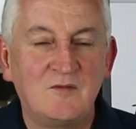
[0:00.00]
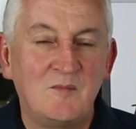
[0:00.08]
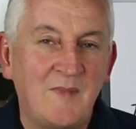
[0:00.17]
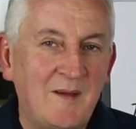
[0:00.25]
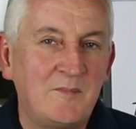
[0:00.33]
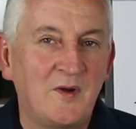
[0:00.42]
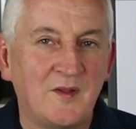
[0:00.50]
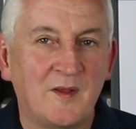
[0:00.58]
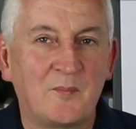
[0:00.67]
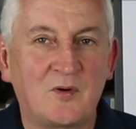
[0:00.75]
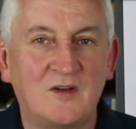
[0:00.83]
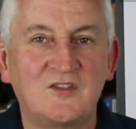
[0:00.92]
remember
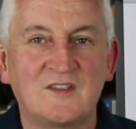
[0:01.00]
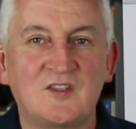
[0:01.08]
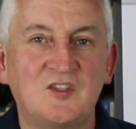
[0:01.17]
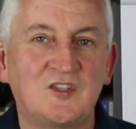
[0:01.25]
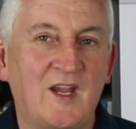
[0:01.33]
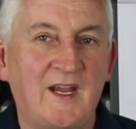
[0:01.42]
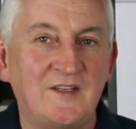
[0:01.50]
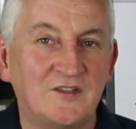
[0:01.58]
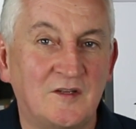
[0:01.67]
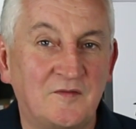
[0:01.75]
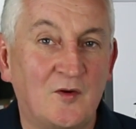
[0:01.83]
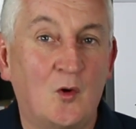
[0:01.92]
that projects and change
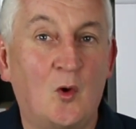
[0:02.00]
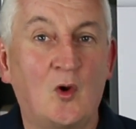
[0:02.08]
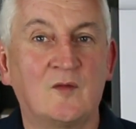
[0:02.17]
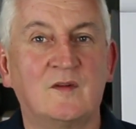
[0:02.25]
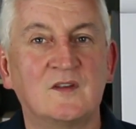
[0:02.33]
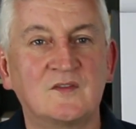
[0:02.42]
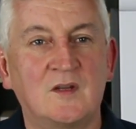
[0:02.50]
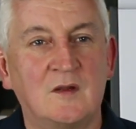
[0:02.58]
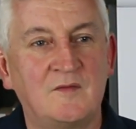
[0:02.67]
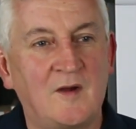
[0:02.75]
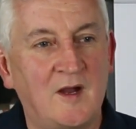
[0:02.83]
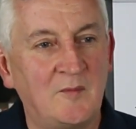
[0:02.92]
are for all of us.
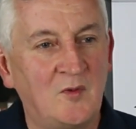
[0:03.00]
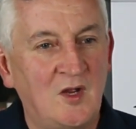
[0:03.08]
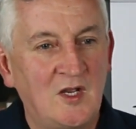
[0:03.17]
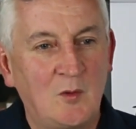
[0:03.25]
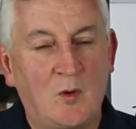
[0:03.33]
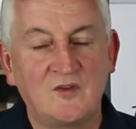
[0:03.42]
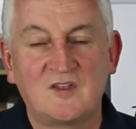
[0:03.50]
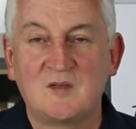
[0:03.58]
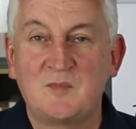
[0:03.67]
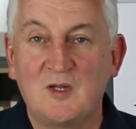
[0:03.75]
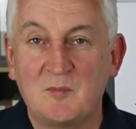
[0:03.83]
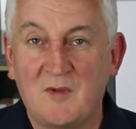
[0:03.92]
If I'm wanting to
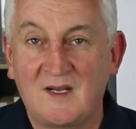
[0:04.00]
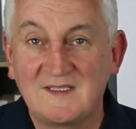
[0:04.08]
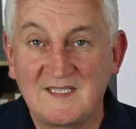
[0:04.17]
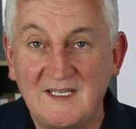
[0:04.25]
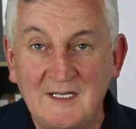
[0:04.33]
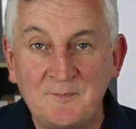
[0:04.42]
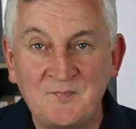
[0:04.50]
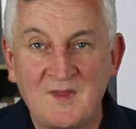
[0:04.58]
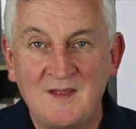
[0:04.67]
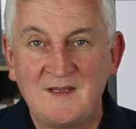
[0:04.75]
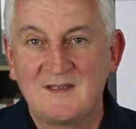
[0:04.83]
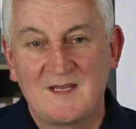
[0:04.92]
build my team,
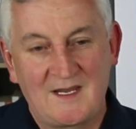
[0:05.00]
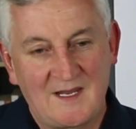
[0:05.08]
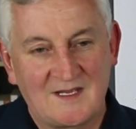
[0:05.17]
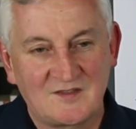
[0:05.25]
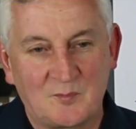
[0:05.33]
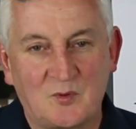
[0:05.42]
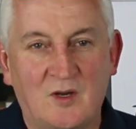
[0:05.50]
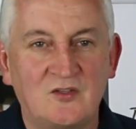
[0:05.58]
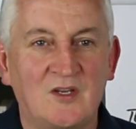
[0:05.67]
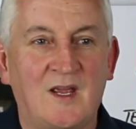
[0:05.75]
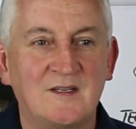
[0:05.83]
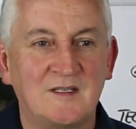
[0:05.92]
then that's a
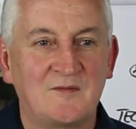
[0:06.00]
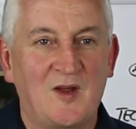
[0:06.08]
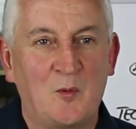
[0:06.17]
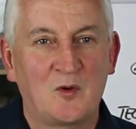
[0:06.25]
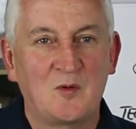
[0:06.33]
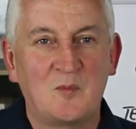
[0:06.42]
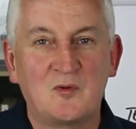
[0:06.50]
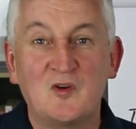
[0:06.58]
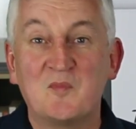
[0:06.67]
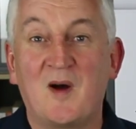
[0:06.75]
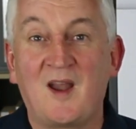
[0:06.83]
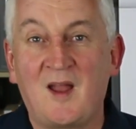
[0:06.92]
project. If I want to improve
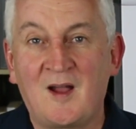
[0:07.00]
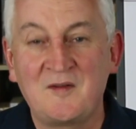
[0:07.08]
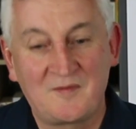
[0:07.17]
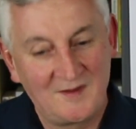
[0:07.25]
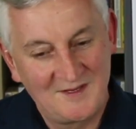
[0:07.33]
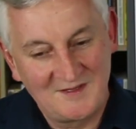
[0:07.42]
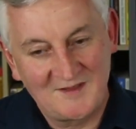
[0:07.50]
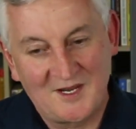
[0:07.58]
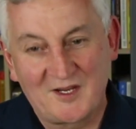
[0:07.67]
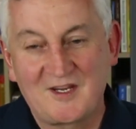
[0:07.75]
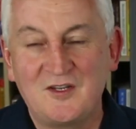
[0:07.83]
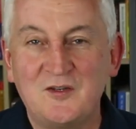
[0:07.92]
my life, then I
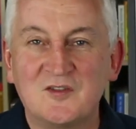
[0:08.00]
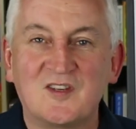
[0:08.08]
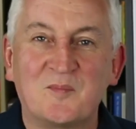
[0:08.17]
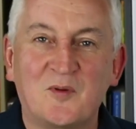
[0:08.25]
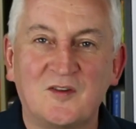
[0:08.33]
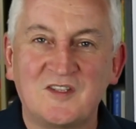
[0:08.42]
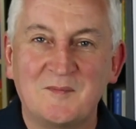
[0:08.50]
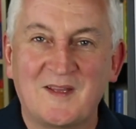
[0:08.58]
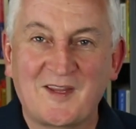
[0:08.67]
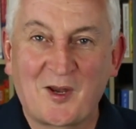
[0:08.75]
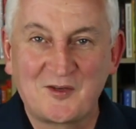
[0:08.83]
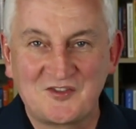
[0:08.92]
can use the project
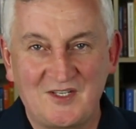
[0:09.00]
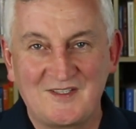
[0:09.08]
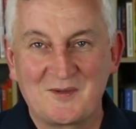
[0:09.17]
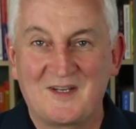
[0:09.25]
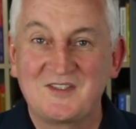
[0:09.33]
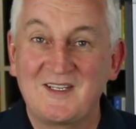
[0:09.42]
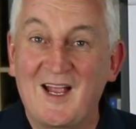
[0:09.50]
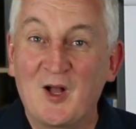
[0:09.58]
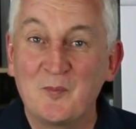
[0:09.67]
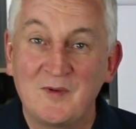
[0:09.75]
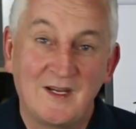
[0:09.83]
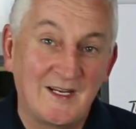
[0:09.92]
methodology to actually
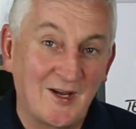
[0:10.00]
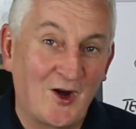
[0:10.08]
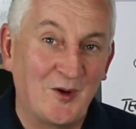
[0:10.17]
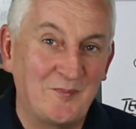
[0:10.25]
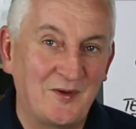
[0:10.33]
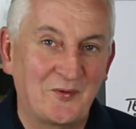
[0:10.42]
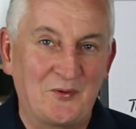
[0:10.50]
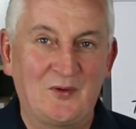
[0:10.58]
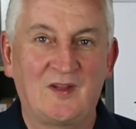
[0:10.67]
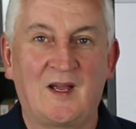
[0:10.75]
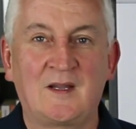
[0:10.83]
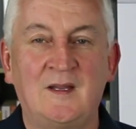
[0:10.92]
help me and guide me through
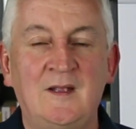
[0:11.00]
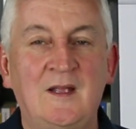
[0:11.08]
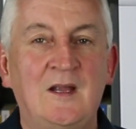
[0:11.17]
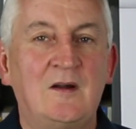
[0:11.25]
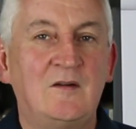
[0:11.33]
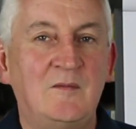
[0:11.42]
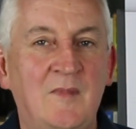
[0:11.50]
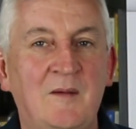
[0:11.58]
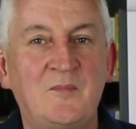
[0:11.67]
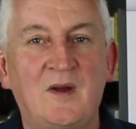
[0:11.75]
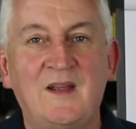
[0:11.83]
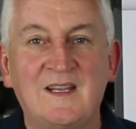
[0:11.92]
that.
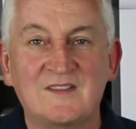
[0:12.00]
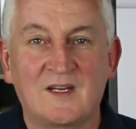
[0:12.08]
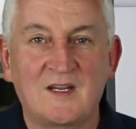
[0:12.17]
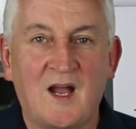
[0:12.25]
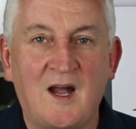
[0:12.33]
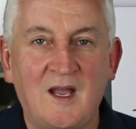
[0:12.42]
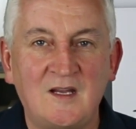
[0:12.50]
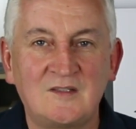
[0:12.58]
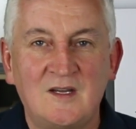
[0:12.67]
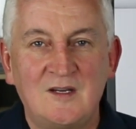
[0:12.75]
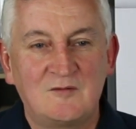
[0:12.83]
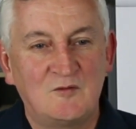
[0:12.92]
Remember, it's a guide.
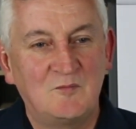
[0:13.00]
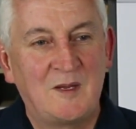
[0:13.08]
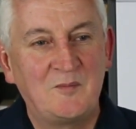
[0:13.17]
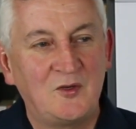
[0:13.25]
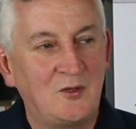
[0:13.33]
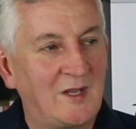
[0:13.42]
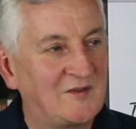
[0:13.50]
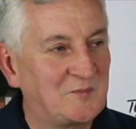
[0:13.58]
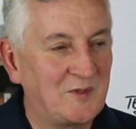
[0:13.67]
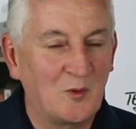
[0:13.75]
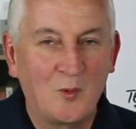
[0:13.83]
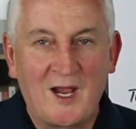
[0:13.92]
Remember, you have to
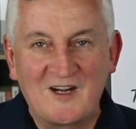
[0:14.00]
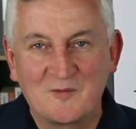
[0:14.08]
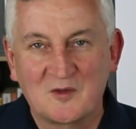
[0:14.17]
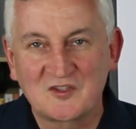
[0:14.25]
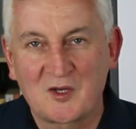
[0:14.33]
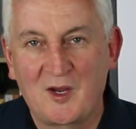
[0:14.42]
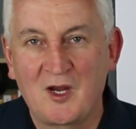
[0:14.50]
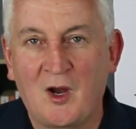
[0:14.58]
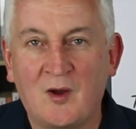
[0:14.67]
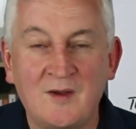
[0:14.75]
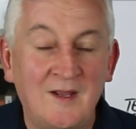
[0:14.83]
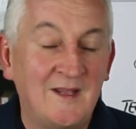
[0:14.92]
be aware of what's going
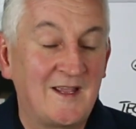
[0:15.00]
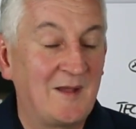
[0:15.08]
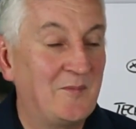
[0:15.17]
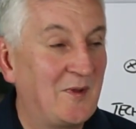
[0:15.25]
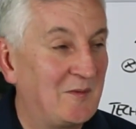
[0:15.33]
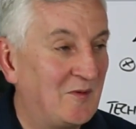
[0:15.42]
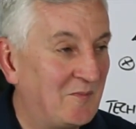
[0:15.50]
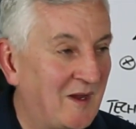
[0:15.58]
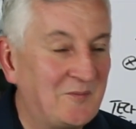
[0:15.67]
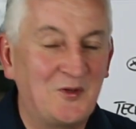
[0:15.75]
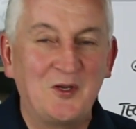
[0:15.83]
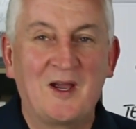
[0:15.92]
on. And
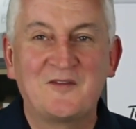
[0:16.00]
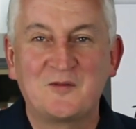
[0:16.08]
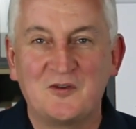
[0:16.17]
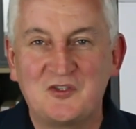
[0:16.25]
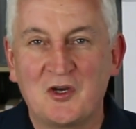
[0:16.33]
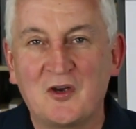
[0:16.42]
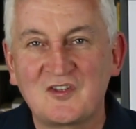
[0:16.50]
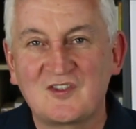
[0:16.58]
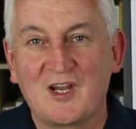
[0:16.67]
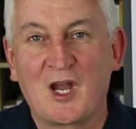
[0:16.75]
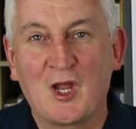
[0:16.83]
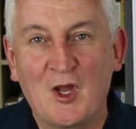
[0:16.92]
remember, you have to adjust
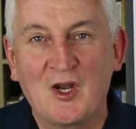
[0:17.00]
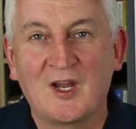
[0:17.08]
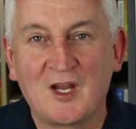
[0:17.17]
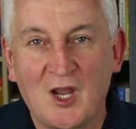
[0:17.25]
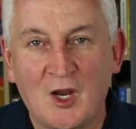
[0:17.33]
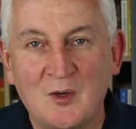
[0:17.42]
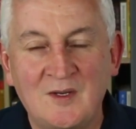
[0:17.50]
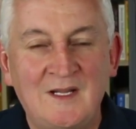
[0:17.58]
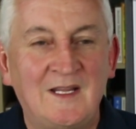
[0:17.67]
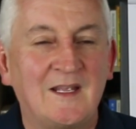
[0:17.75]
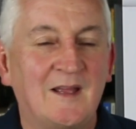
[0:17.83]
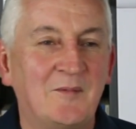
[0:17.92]
and learn and go
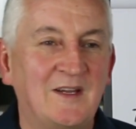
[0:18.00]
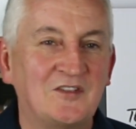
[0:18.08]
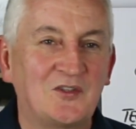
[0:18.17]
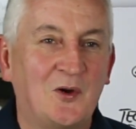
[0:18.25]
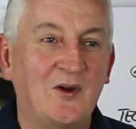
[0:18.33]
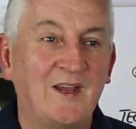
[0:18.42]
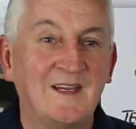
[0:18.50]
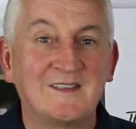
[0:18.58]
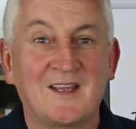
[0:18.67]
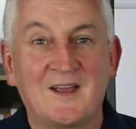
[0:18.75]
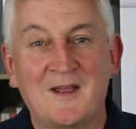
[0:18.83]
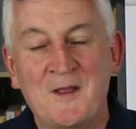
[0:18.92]
and make sure it is
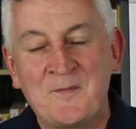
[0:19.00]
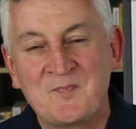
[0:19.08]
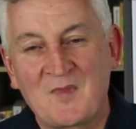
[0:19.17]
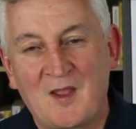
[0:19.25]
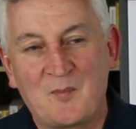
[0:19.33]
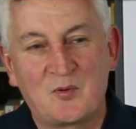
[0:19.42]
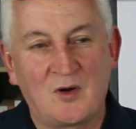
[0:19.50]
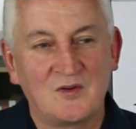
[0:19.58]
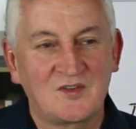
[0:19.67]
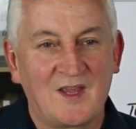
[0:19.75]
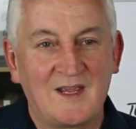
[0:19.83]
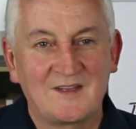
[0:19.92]
a
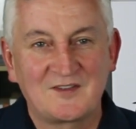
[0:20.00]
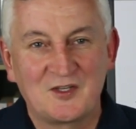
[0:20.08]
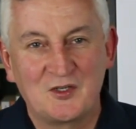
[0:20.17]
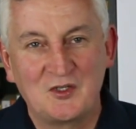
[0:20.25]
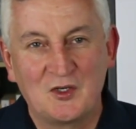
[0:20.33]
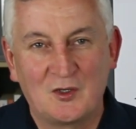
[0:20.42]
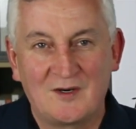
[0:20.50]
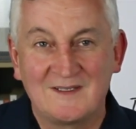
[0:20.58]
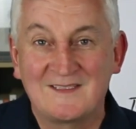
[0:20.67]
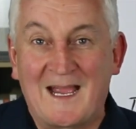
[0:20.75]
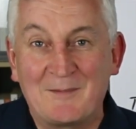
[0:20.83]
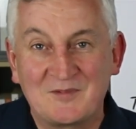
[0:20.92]
process that you're
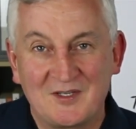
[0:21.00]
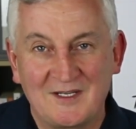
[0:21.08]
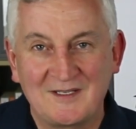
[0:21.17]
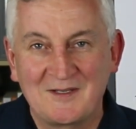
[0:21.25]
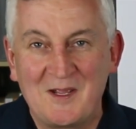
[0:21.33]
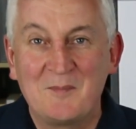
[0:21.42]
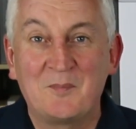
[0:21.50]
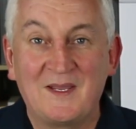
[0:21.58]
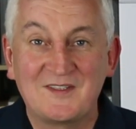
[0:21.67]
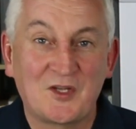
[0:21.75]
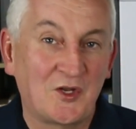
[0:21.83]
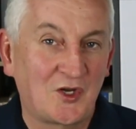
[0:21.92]
adapting
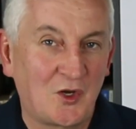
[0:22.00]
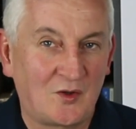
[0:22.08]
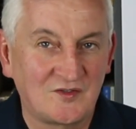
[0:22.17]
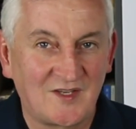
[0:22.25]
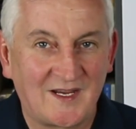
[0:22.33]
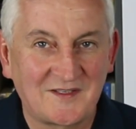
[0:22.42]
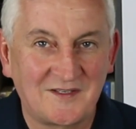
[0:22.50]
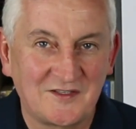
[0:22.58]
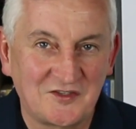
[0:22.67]
based on the context and the